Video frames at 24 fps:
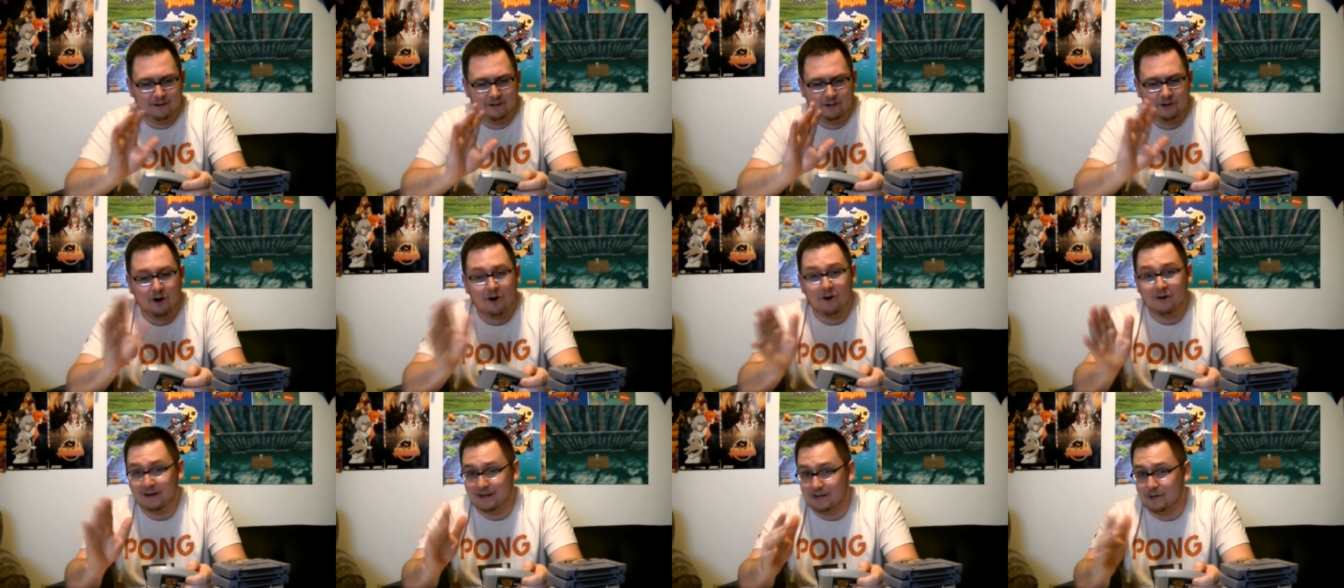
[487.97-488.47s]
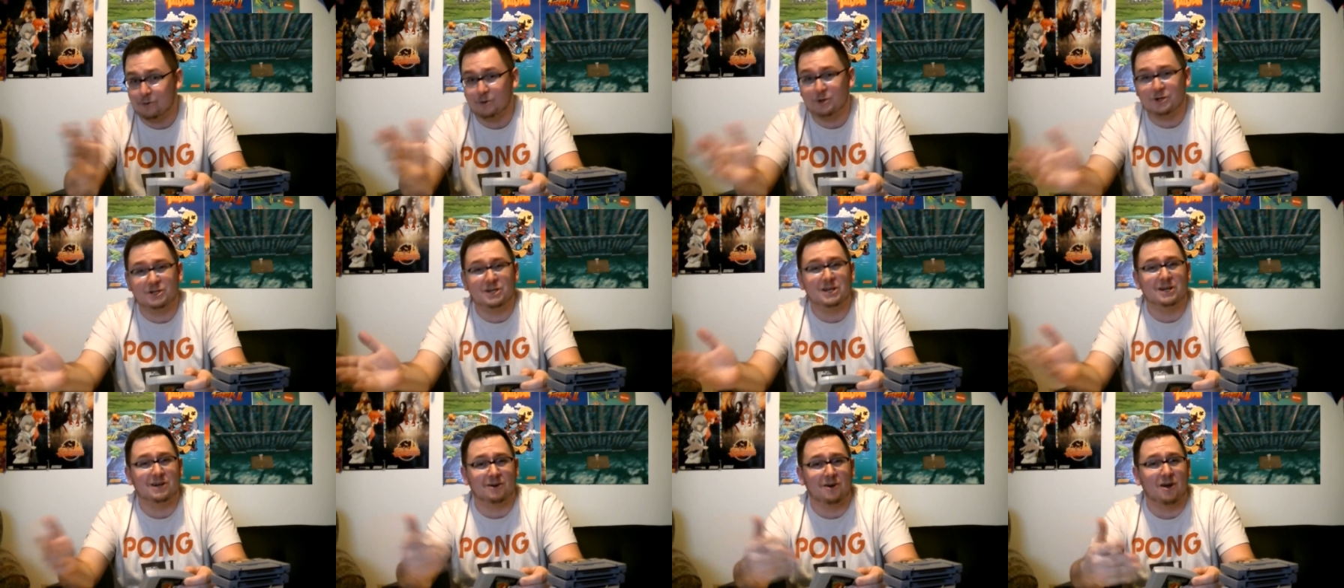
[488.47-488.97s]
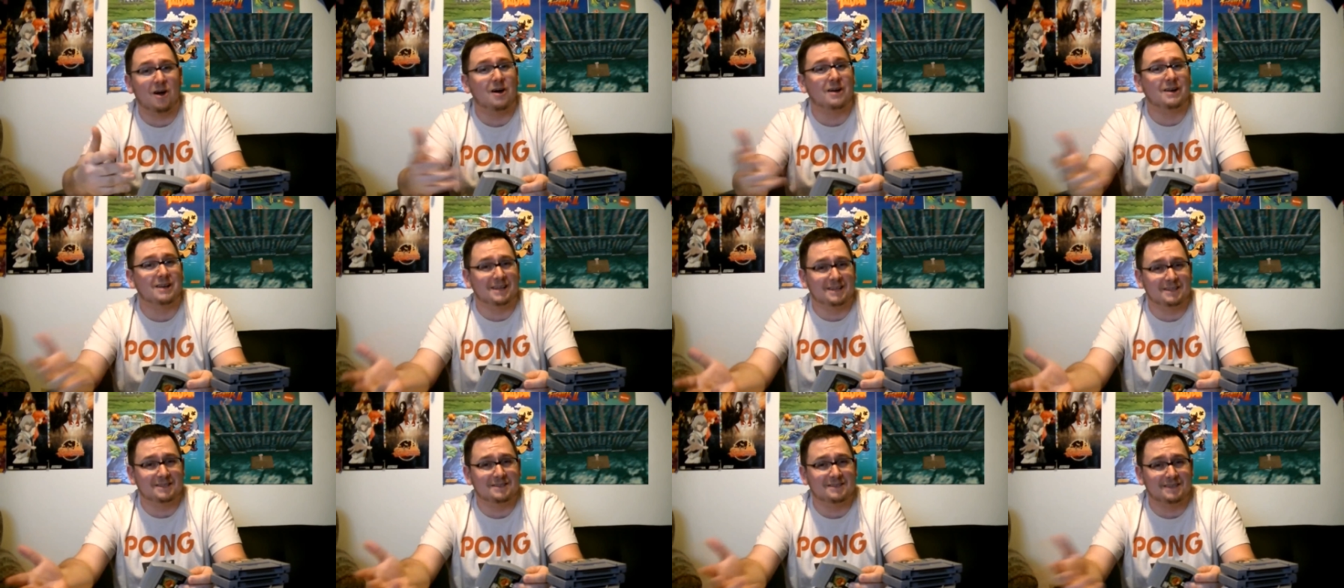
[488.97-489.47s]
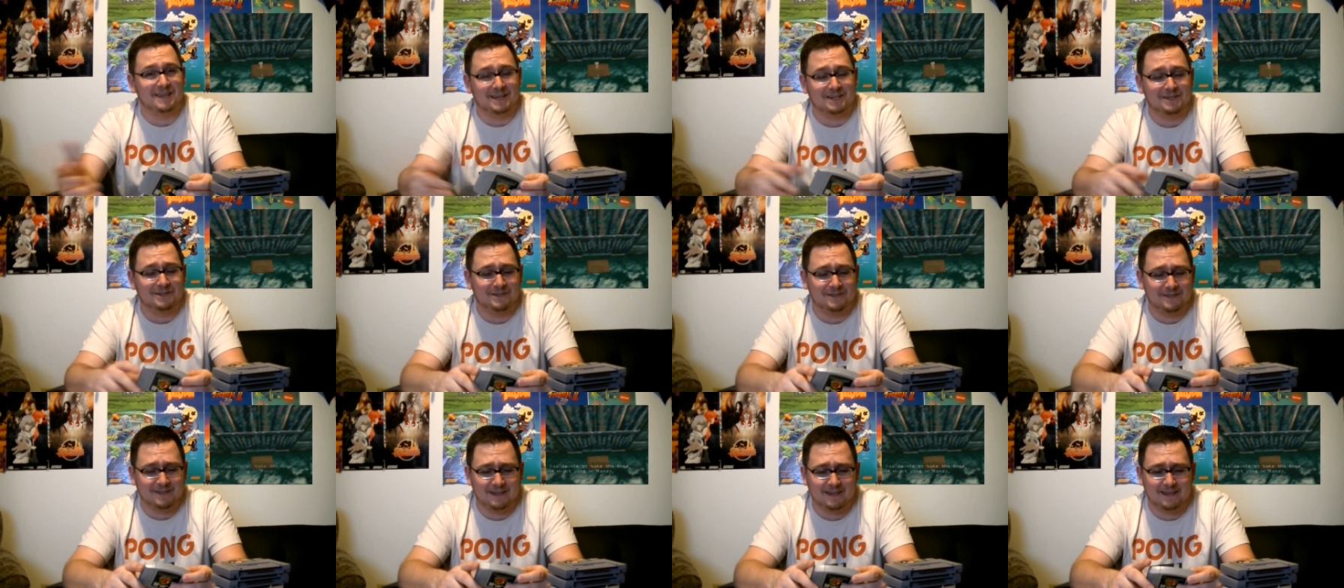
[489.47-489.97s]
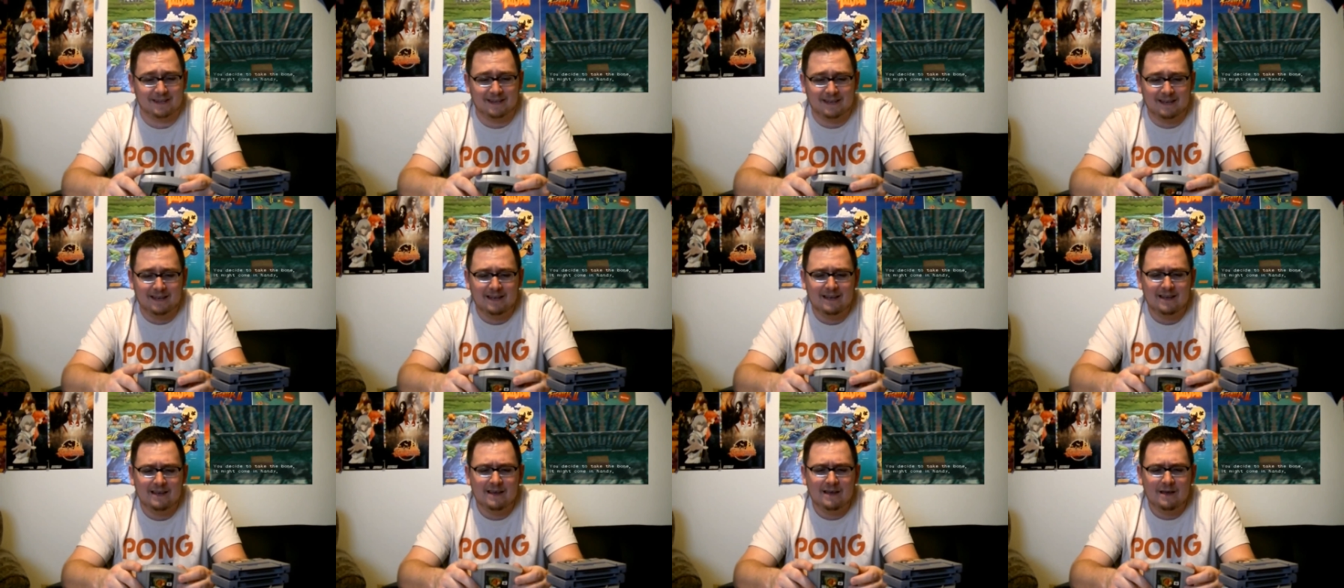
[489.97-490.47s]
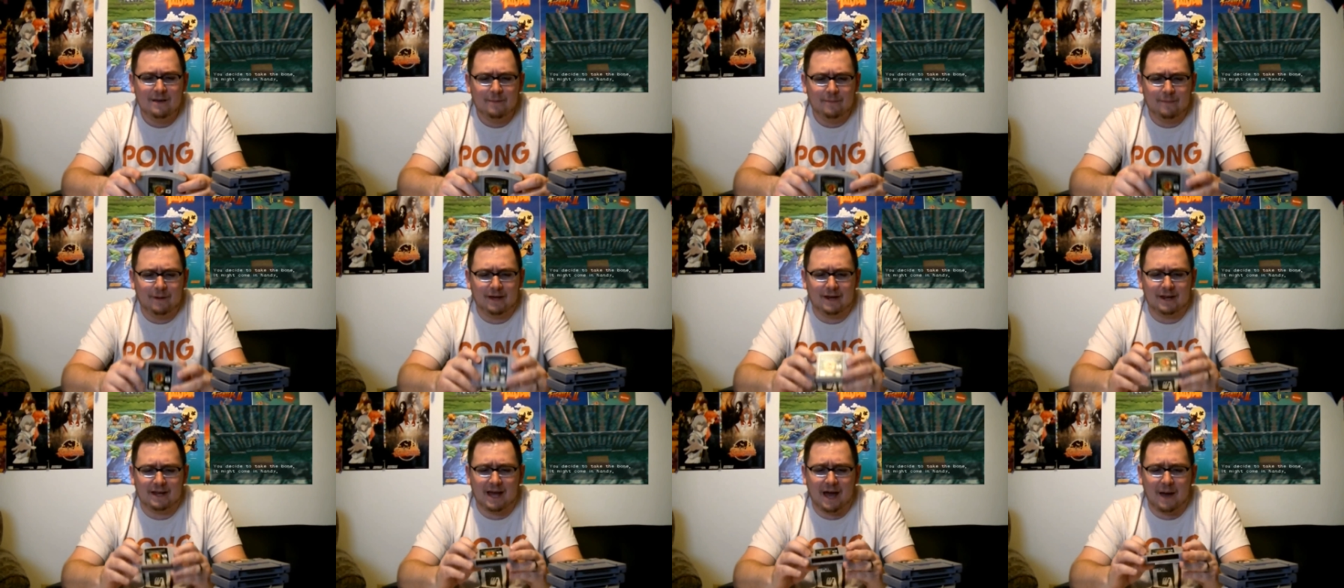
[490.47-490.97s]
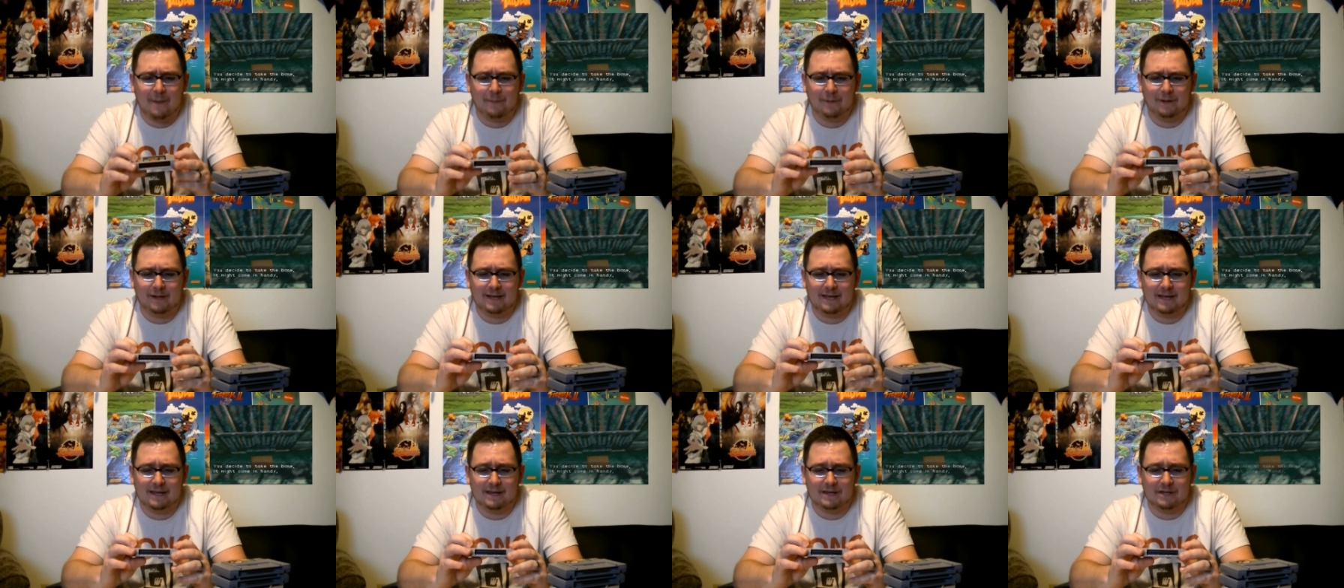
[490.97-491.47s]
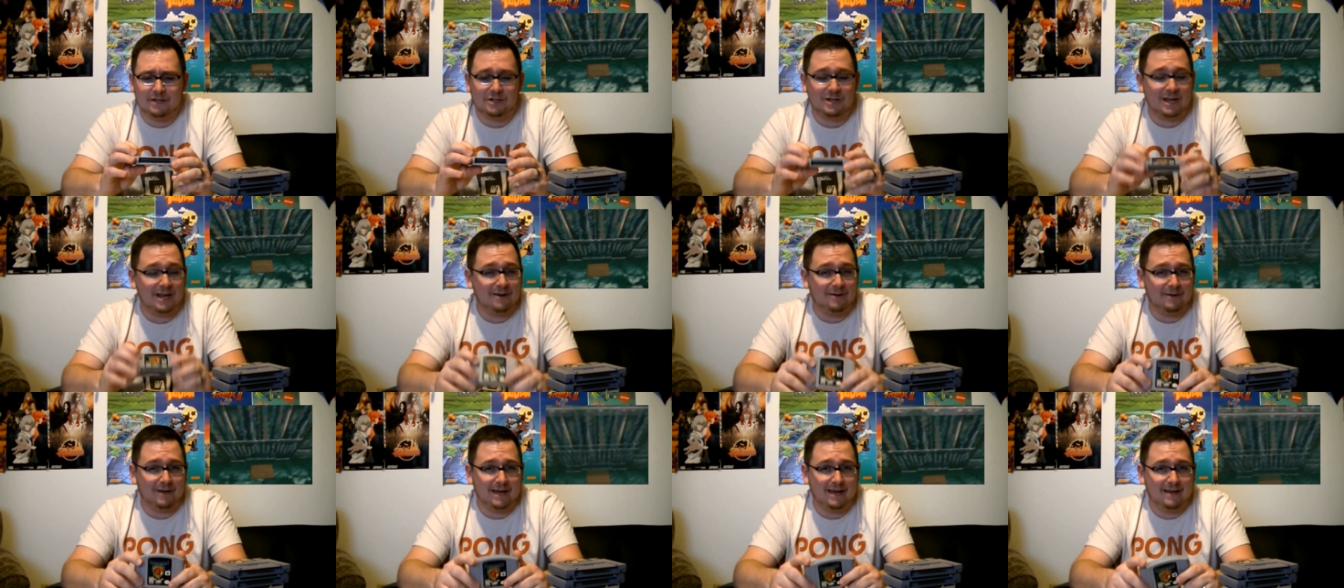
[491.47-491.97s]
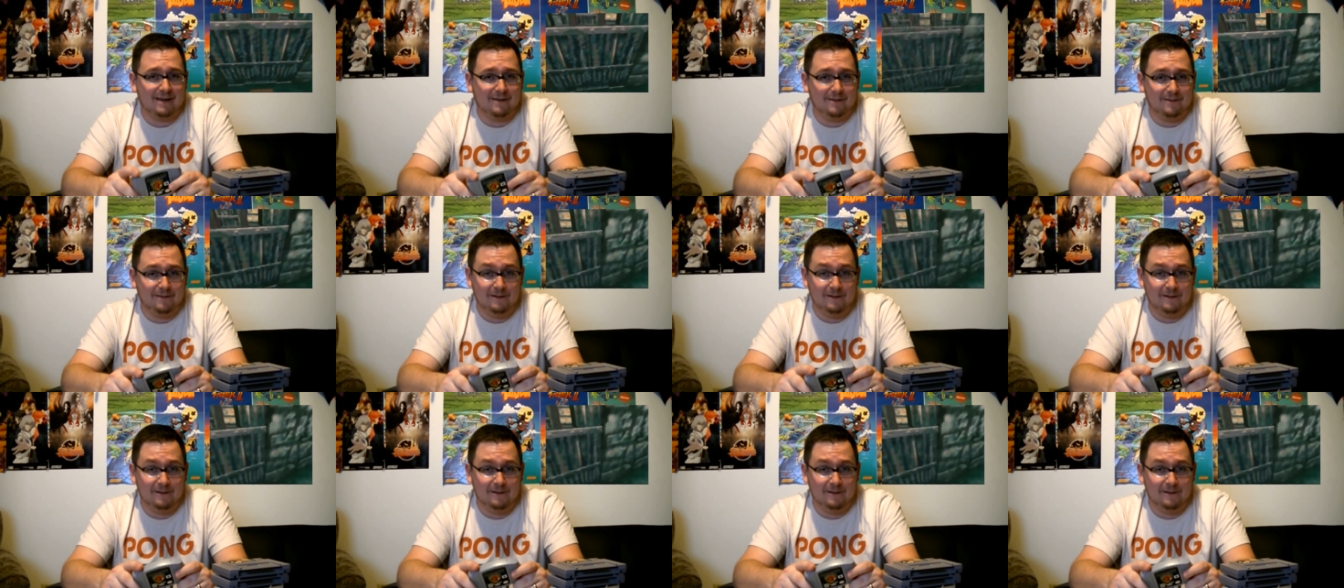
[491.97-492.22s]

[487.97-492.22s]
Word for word: targeted towards younger audiences, I should say. But uh, I played Shadowgate.